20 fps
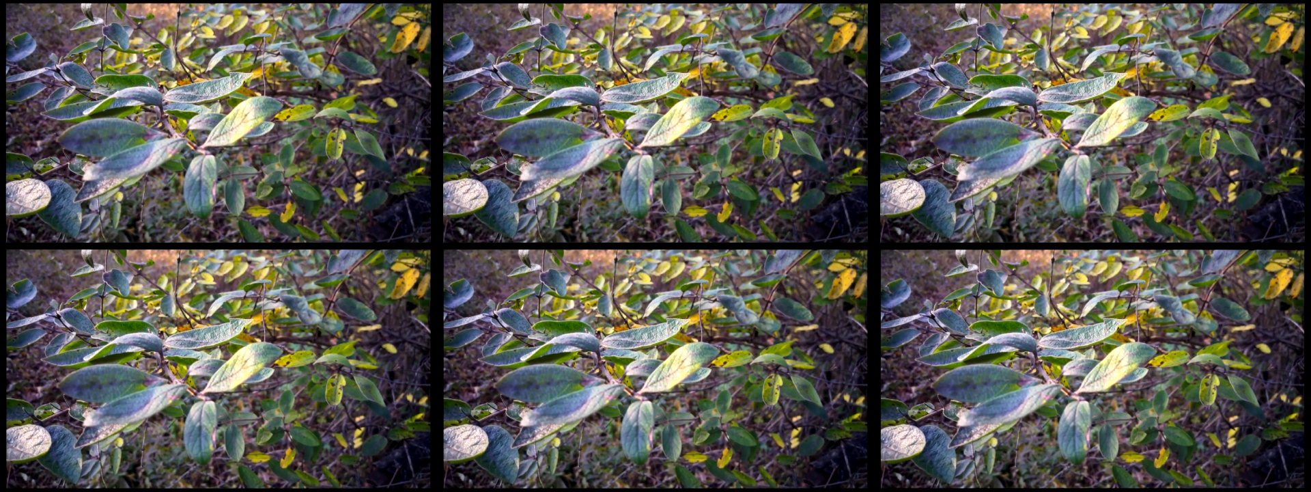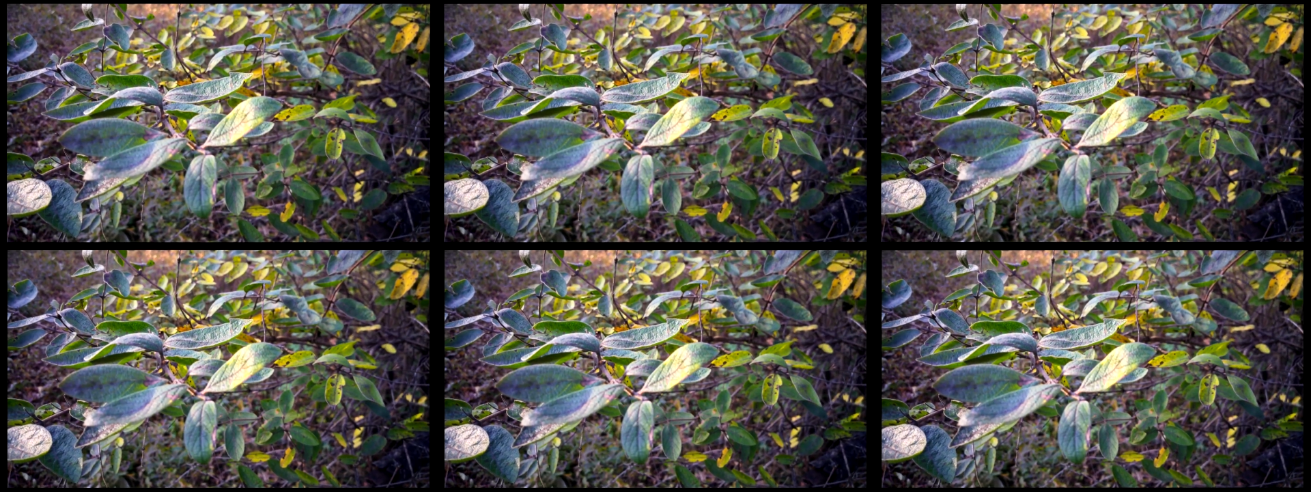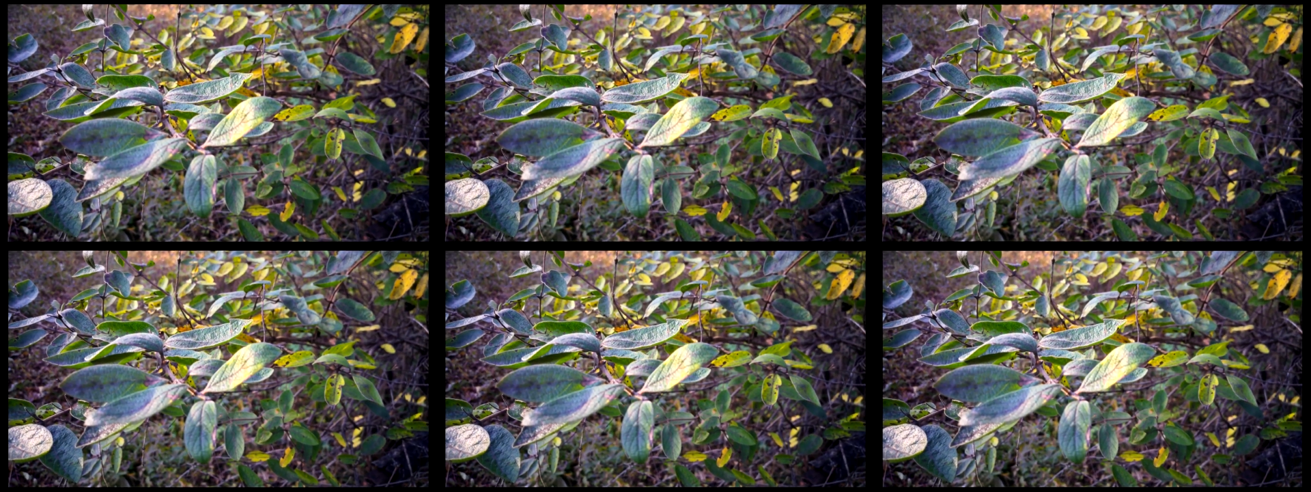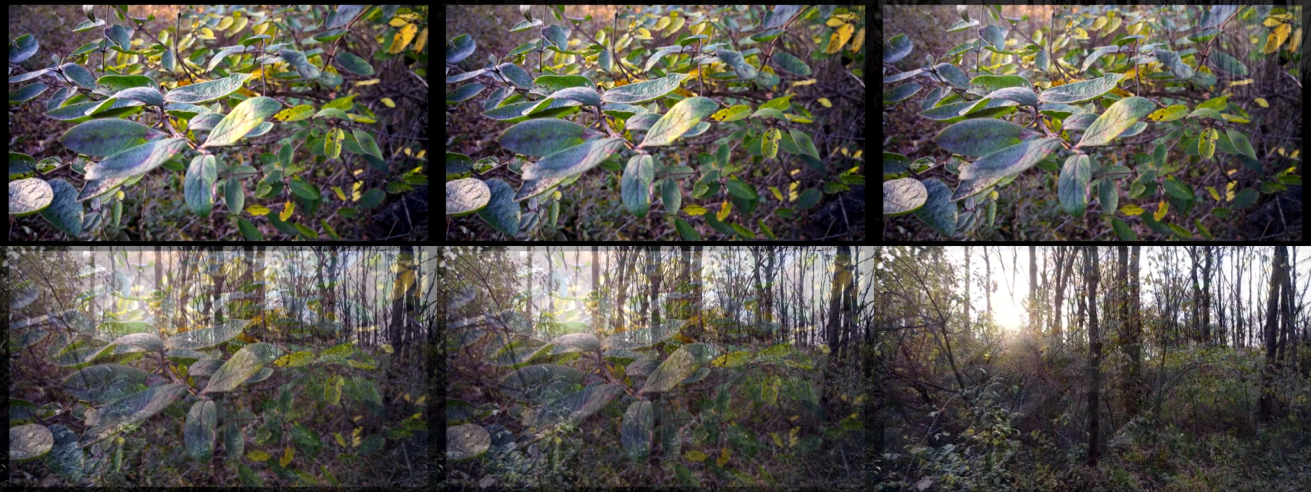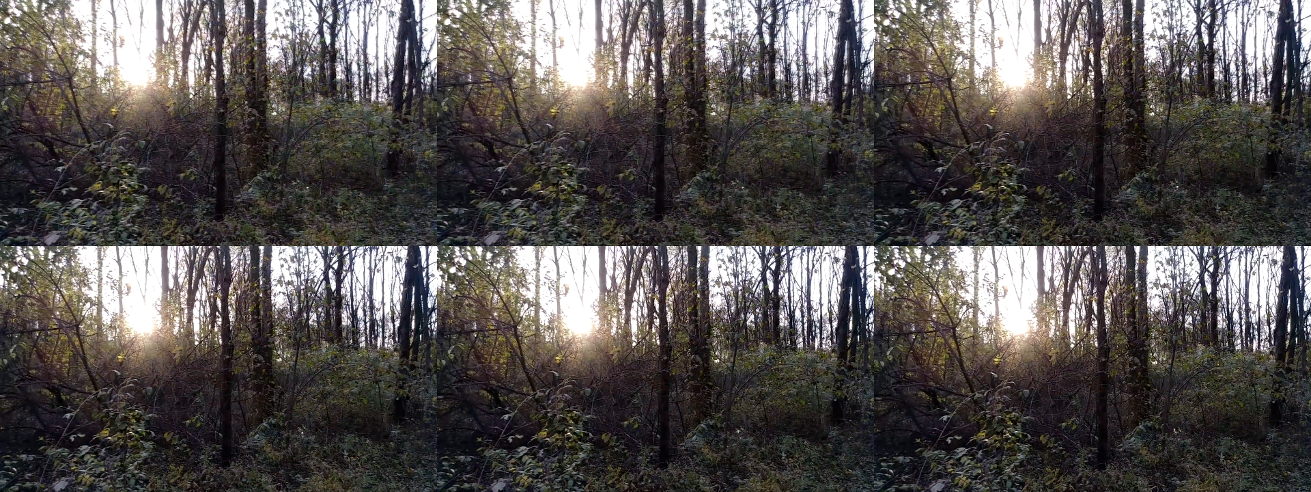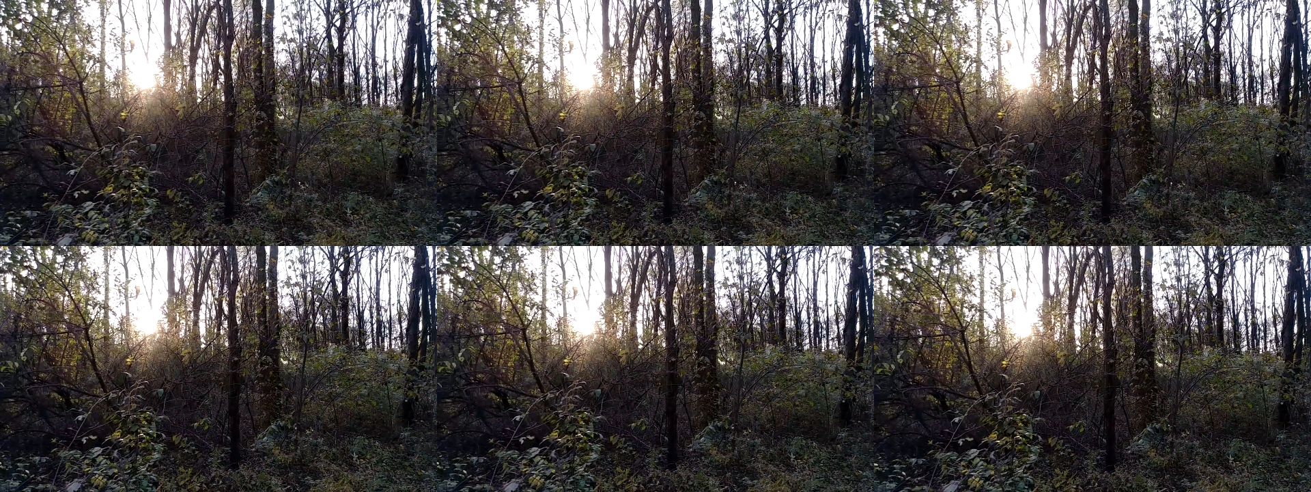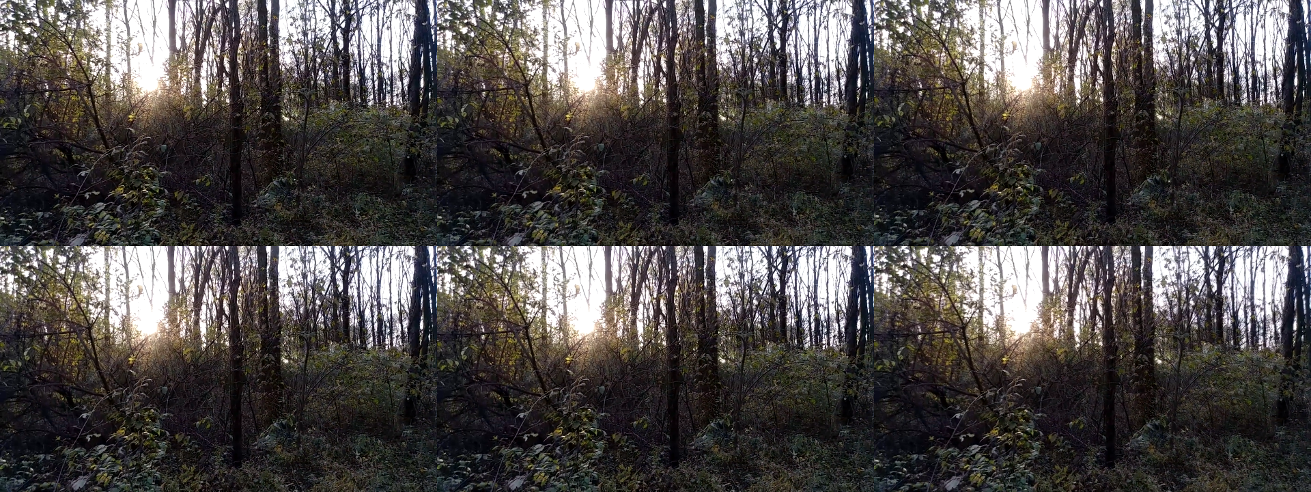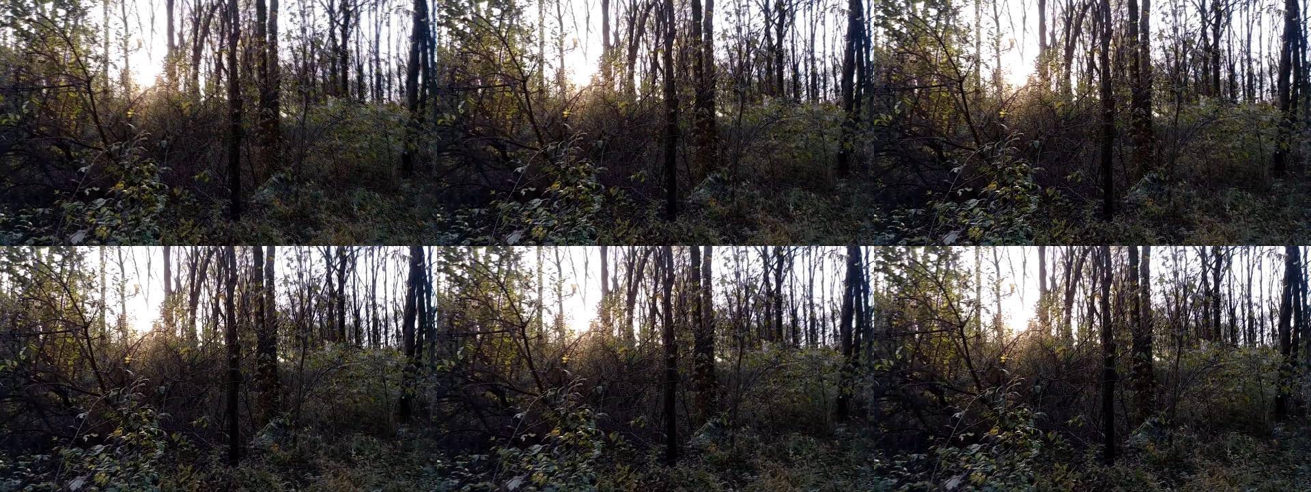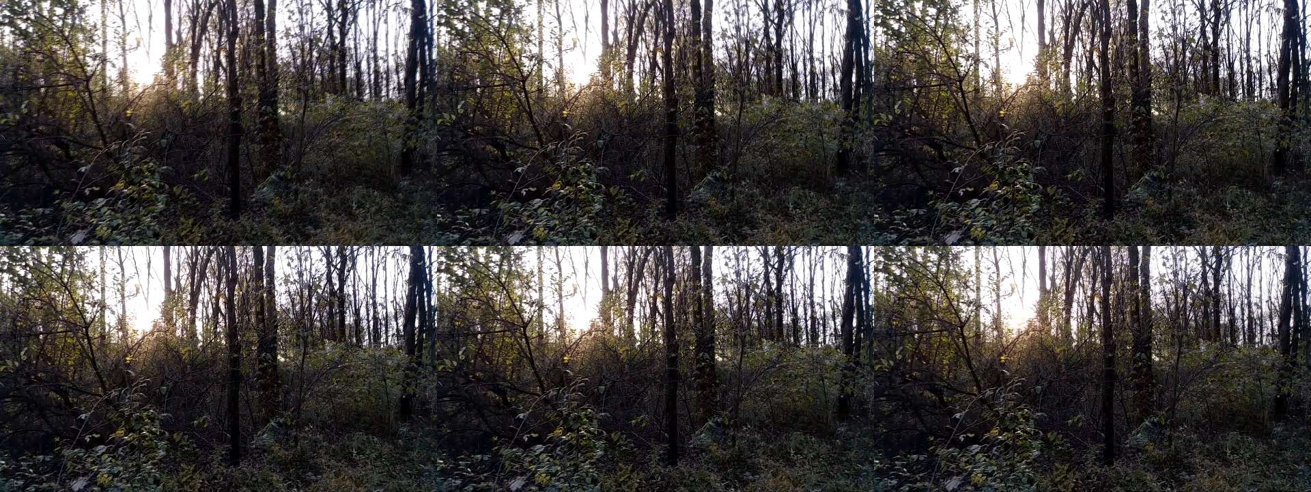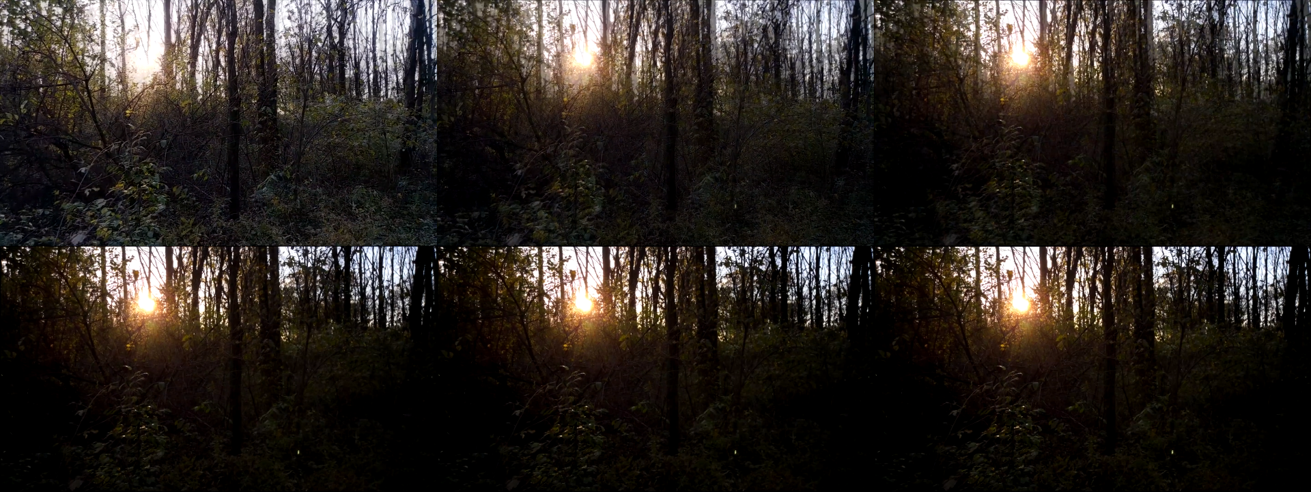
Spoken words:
(no speaker visible)